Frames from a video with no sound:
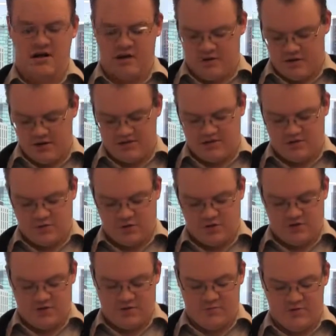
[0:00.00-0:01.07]
Let's look
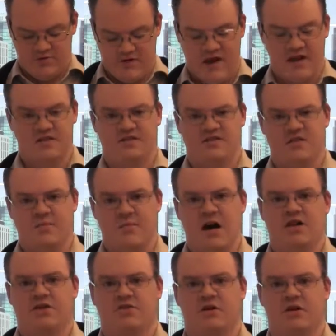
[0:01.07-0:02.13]
at them. You've had
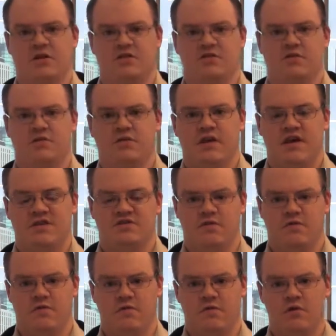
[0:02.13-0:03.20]
Sumatra in
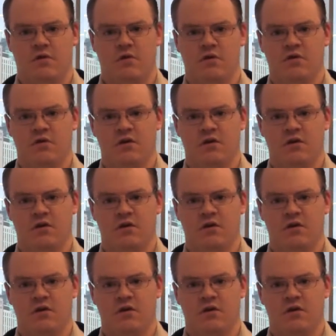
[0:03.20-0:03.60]
2004,